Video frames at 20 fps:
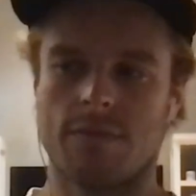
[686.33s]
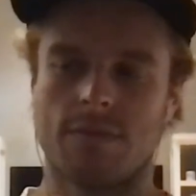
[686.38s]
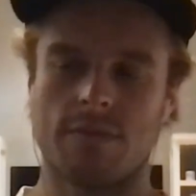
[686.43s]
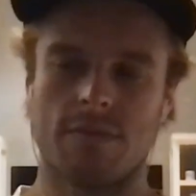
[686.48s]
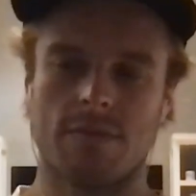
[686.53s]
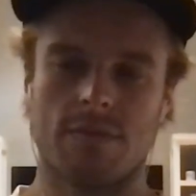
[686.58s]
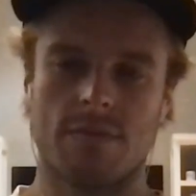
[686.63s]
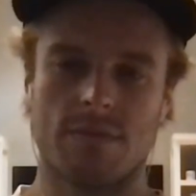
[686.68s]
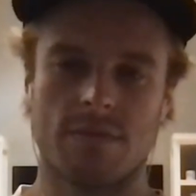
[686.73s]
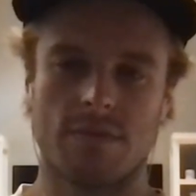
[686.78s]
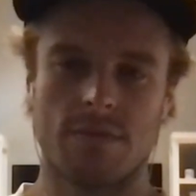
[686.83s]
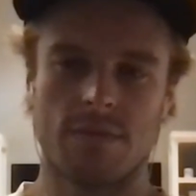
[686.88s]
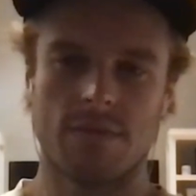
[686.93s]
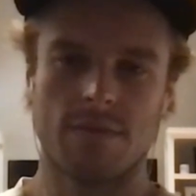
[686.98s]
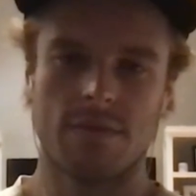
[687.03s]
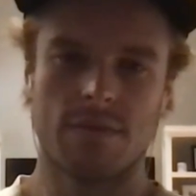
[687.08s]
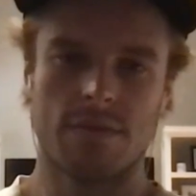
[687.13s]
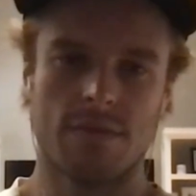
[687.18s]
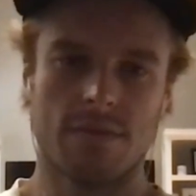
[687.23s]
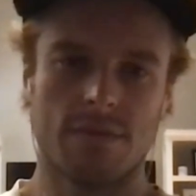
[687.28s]

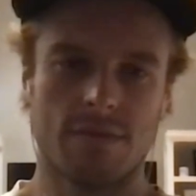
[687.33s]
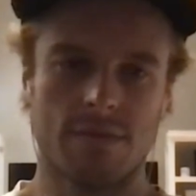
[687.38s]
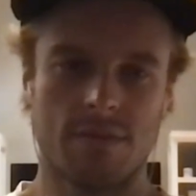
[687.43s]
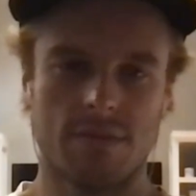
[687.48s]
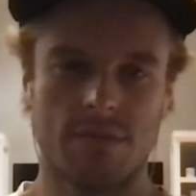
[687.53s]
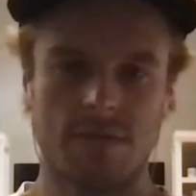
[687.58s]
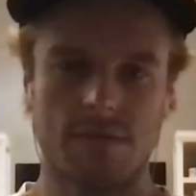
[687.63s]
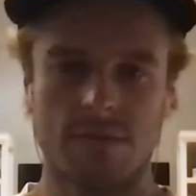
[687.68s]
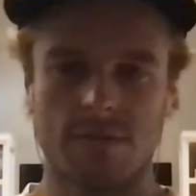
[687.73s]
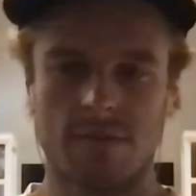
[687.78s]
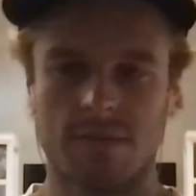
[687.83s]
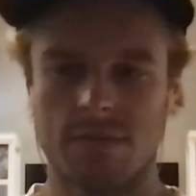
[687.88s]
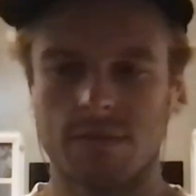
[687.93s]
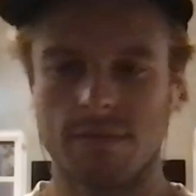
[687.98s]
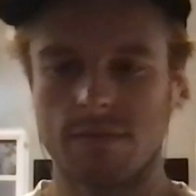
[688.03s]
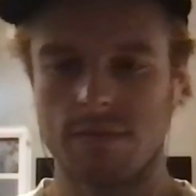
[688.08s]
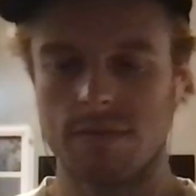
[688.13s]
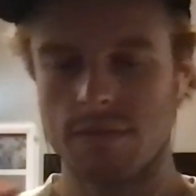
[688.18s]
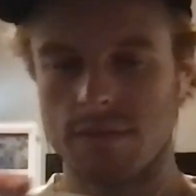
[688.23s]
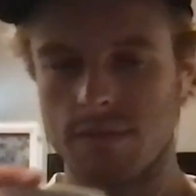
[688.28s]

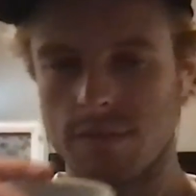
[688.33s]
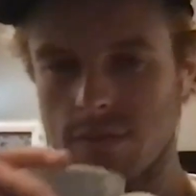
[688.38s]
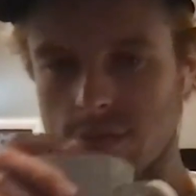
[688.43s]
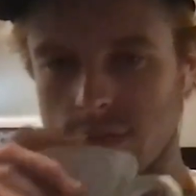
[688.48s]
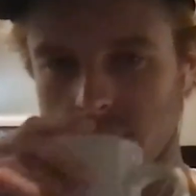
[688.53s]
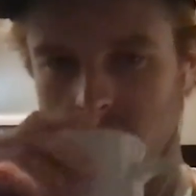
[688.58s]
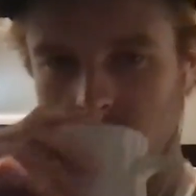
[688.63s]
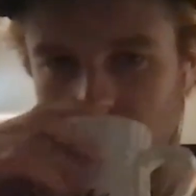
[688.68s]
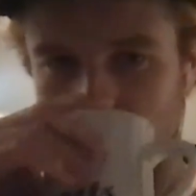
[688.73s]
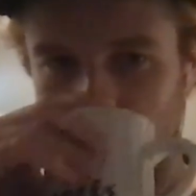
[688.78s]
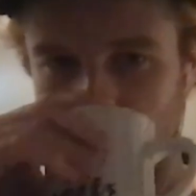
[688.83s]
No words are spoken by the person on screen.